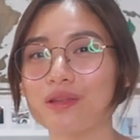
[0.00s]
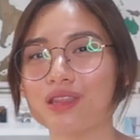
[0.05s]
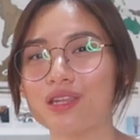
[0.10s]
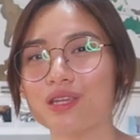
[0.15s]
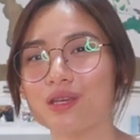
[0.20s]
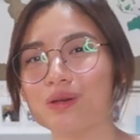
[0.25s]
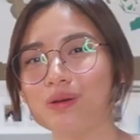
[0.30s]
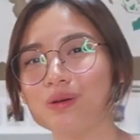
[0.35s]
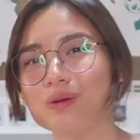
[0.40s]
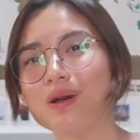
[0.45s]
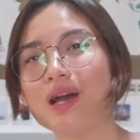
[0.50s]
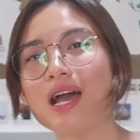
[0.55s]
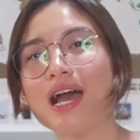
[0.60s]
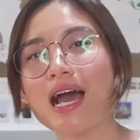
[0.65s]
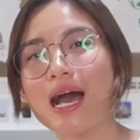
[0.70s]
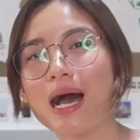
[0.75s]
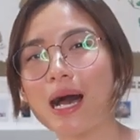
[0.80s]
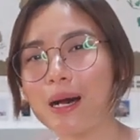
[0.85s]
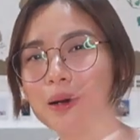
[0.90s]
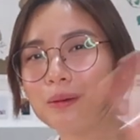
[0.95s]
with you
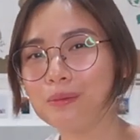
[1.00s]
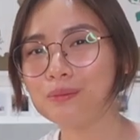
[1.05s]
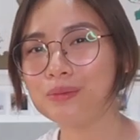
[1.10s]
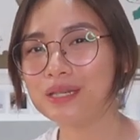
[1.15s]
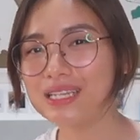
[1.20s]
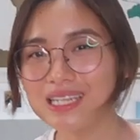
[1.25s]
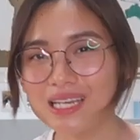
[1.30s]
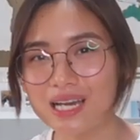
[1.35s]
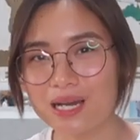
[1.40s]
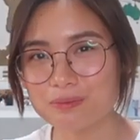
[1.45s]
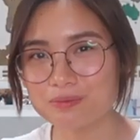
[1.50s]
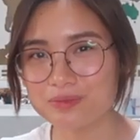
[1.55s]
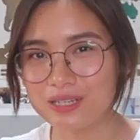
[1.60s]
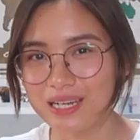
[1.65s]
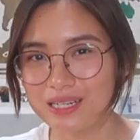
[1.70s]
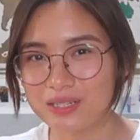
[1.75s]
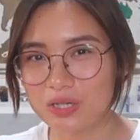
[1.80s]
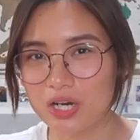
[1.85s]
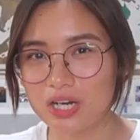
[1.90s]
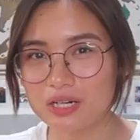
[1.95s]
a mini
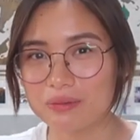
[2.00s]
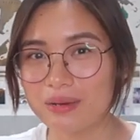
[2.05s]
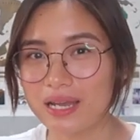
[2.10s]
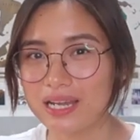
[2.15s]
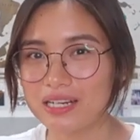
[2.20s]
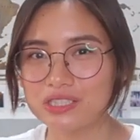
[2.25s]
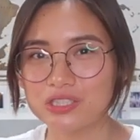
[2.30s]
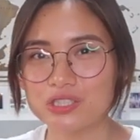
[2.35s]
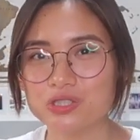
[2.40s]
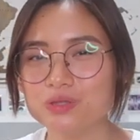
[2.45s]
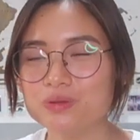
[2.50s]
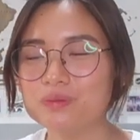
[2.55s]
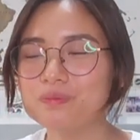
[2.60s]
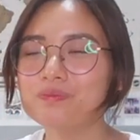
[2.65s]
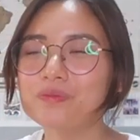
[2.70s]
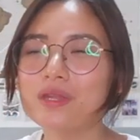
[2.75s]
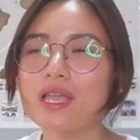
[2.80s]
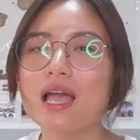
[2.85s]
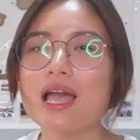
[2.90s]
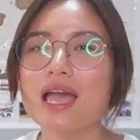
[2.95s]
update on my
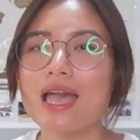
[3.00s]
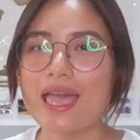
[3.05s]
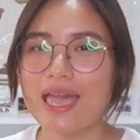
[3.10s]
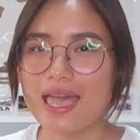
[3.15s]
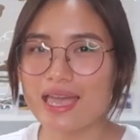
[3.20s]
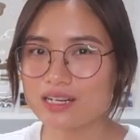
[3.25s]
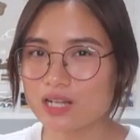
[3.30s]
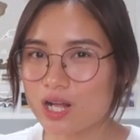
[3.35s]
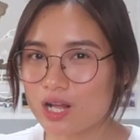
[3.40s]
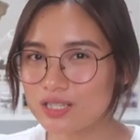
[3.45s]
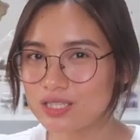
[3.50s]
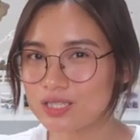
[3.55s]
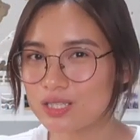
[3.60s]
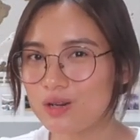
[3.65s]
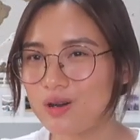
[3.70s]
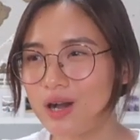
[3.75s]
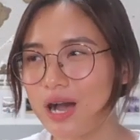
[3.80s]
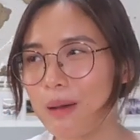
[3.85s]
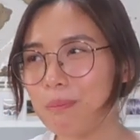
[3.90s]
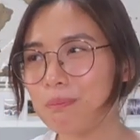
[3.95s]
room and
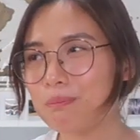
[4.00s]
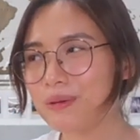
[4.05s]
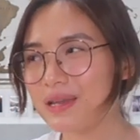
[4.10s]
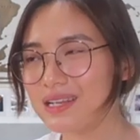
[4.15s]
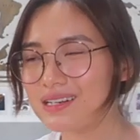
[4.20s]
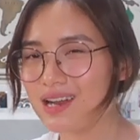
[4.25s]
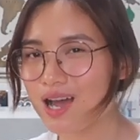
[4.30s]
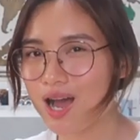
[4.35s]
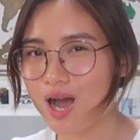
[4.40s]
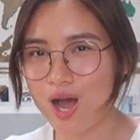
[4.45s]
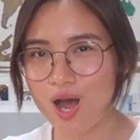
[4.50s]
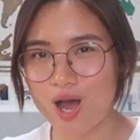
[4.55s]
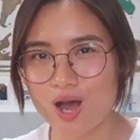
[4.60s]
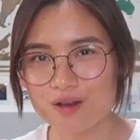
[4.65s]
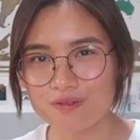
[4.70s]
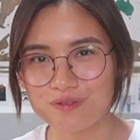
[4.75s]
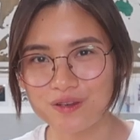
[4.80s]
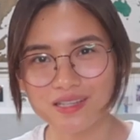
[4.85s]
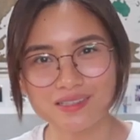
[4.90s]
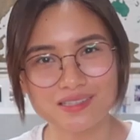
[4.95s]
also a bit
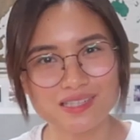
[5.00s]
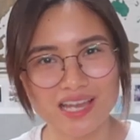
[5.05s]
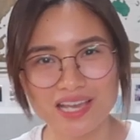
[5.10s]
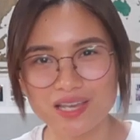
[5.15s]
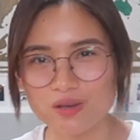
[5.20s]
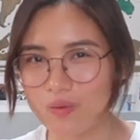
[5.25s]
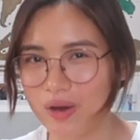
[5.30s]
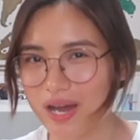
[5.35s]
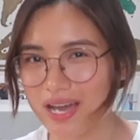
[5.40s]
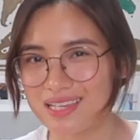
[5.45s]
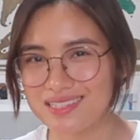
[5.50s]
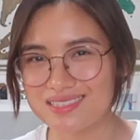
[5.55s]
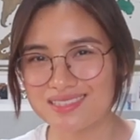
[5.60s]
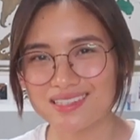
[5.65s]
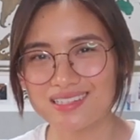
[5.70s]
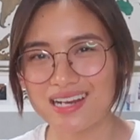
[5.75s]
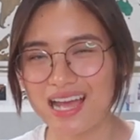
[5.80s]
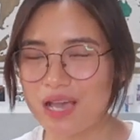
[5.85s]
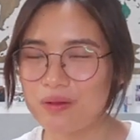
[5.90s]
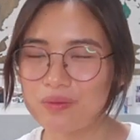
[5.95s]
of D I Ys
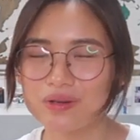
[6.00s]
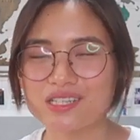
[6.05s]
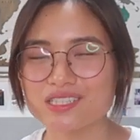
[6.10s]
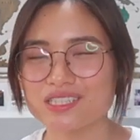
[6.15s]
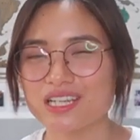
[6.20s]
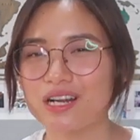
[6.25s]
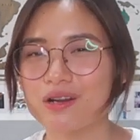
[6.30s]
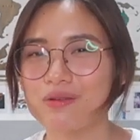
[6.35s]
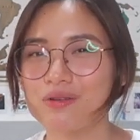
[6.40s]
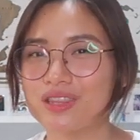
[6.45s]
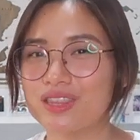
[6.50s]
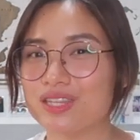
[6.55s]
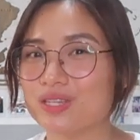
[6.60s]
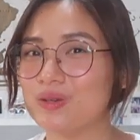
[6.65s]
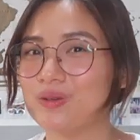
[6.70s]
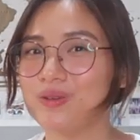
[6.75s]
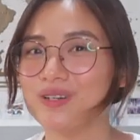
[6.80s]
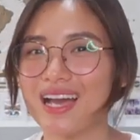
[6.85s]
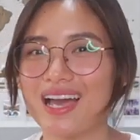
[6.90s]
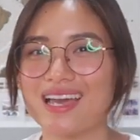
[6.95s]
that I want to share with
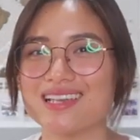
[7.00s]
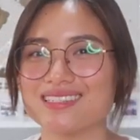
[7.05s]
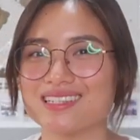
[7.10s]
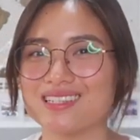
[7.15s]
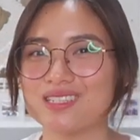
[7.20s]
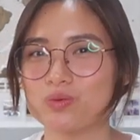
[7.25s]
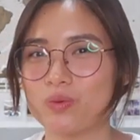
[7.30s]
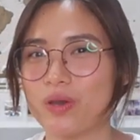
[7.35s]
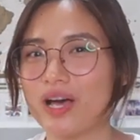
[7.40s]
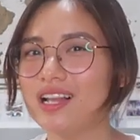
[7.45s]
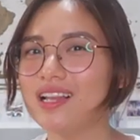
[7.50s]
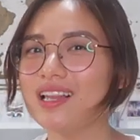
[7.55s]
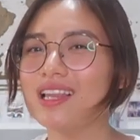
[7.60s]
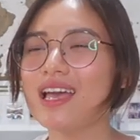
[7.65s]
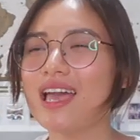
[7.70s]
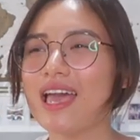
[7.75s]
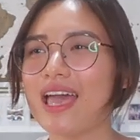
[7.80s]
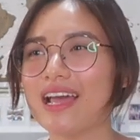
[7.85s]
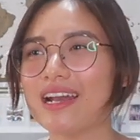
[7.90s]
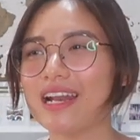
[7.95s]
you guys as
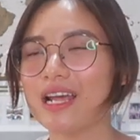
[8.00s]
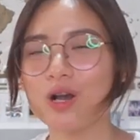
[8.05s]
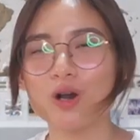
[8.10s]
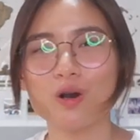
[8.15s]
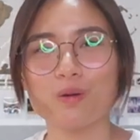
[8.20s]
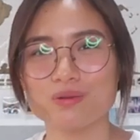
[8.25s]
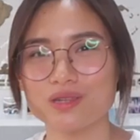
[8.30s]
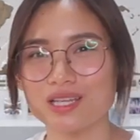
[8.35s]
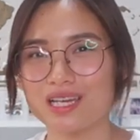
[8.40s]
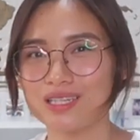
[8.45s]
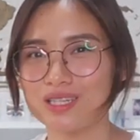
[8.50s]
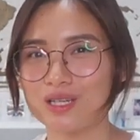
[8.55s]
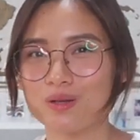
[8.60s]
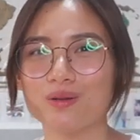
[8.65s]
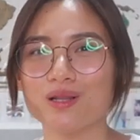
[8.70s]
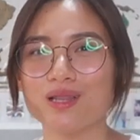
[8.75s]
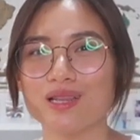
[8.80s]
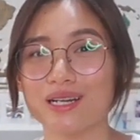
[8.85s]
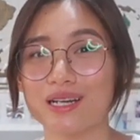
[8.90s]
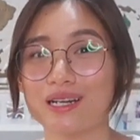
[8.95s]
well, and I hope that
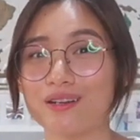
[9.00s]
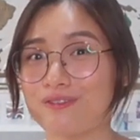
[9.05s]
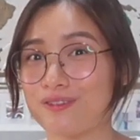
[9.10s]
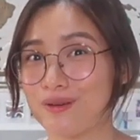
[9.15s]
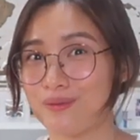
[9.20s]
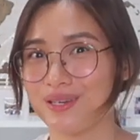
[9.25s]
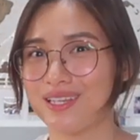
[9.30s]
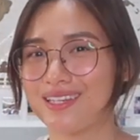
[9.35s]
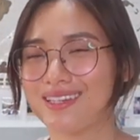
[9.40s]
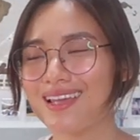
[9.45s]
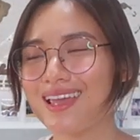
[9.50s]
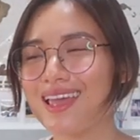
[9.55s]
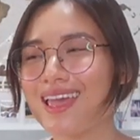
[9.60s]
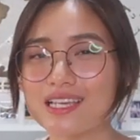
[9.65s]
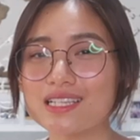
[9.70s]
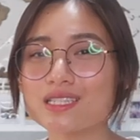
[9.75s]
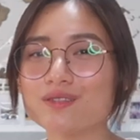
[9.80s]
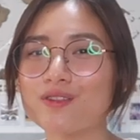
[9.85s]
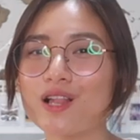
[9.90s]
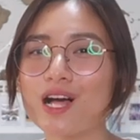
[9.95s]
you will learn from it.
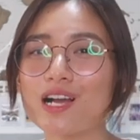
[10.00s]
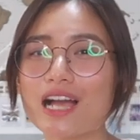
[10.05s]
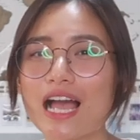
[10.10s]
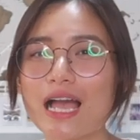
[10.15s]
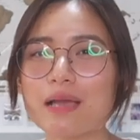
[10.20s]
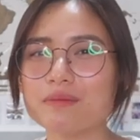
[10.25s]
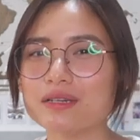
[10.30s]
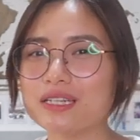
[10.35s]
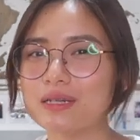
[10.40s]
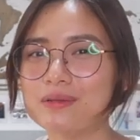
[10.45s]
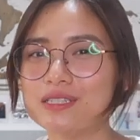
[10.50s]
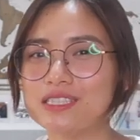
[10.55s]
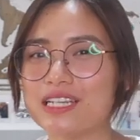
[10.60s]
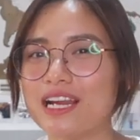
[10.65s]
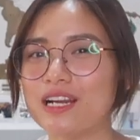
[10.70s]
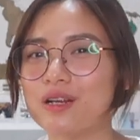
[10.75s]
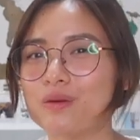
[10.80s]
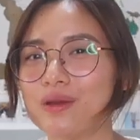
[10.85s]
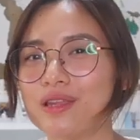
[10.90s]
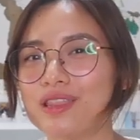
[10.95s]
This vlog, I'm going to be
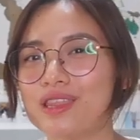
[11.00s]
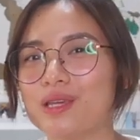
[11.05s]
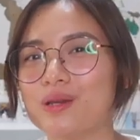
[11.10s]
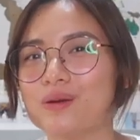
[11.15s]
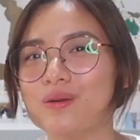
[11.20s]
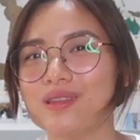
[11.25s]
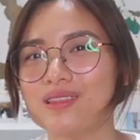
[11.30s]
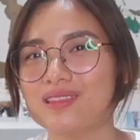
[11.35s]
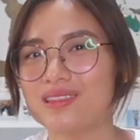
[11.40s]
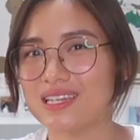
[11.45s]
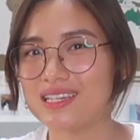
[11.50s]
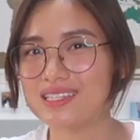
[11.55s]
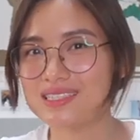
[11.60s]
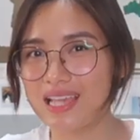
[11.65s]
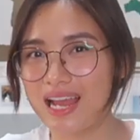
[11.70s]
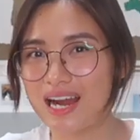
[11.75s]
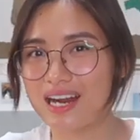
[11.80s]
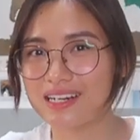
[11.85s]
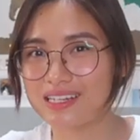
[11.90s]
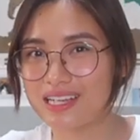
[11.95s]
sharing with you
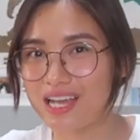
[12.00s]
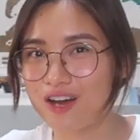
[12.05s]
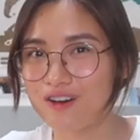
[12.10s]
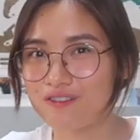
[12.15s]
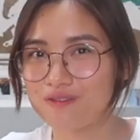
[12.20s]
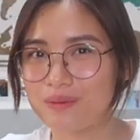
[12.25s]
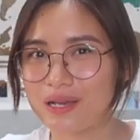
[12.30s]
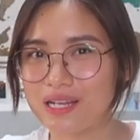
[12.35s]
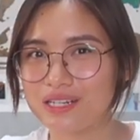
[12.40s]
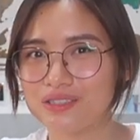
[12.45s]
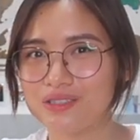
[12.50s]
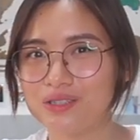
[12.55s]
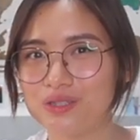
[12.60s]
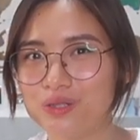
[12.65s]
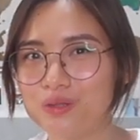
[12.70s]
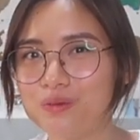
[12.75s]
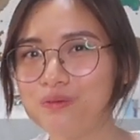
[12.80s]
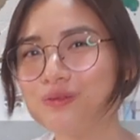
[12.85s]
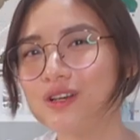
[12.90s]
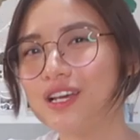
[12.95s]
this area of my
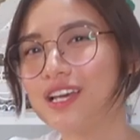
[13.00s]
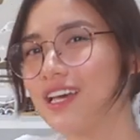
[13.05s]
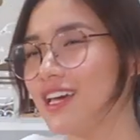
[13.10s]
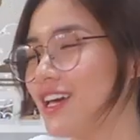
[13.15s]
room,